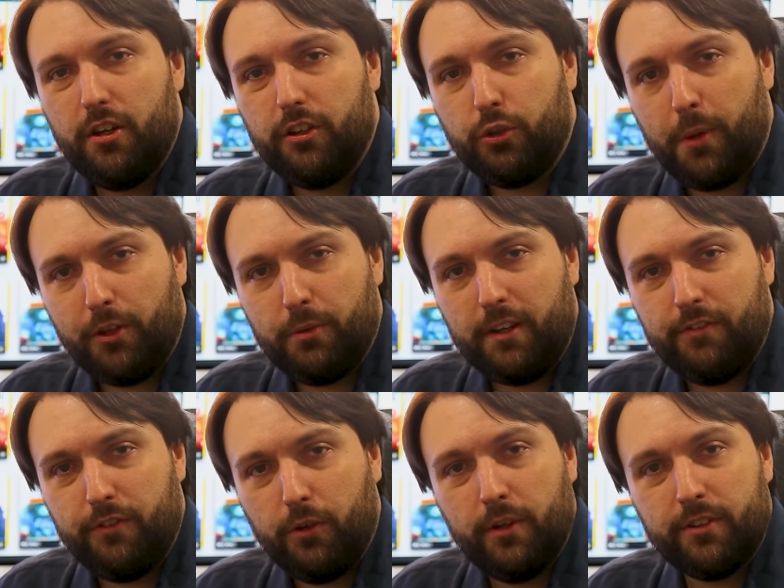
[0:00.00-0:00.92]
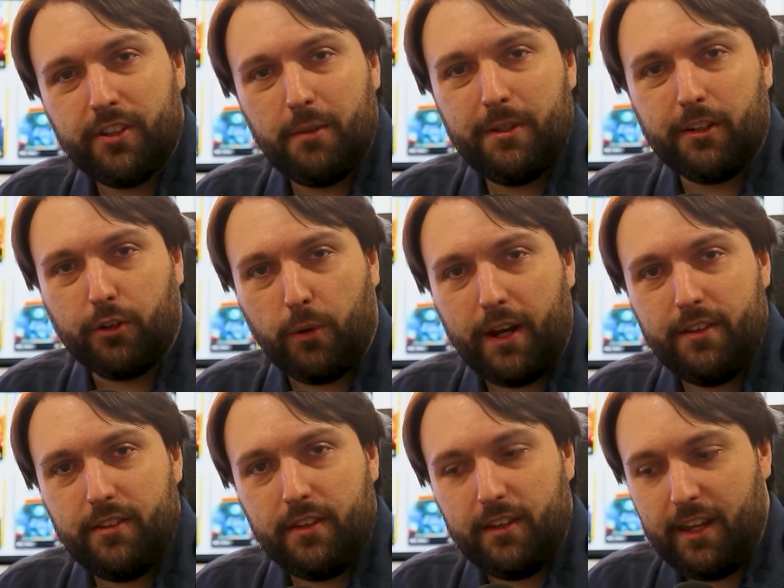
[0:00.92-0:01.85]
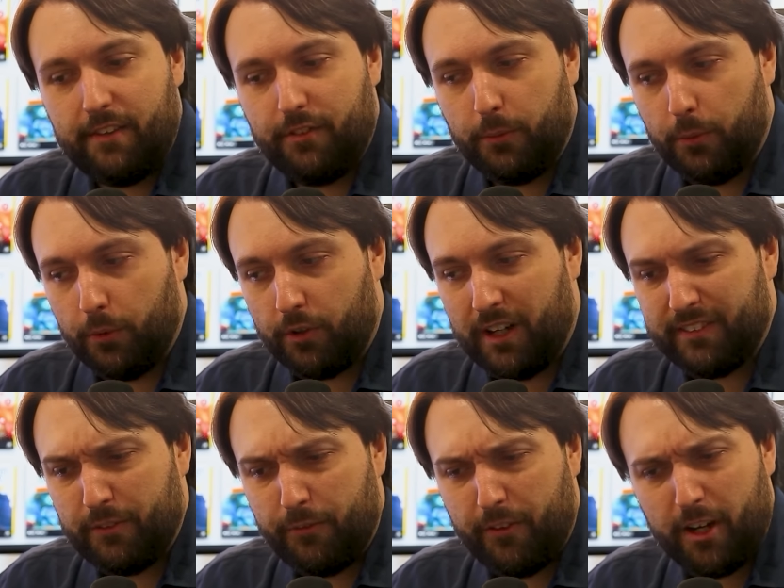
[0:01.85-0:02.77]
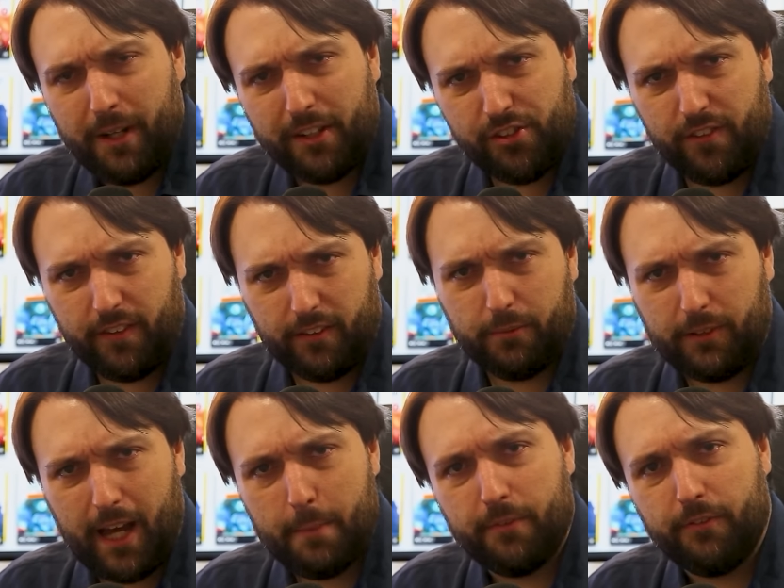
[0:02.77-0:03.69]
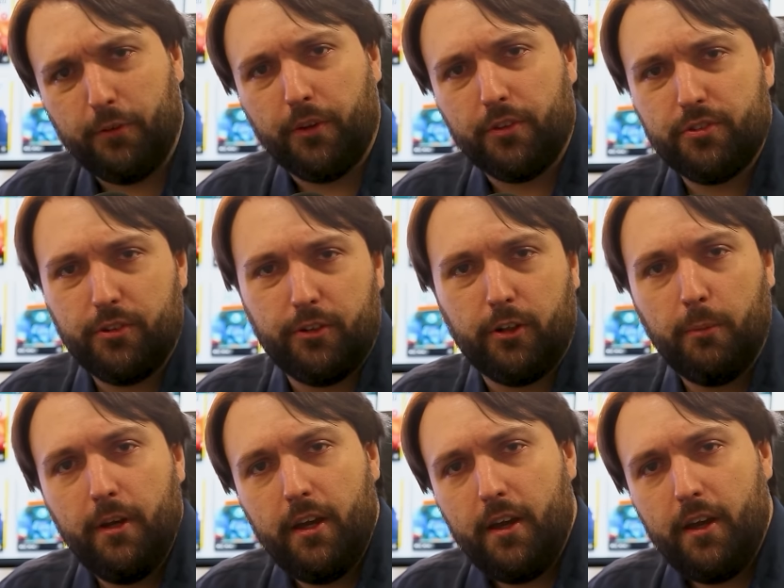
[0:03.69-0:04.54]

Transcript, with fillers: 2024 is going to be a crazy year for Warcraft, and we're very much in the calm before the storm.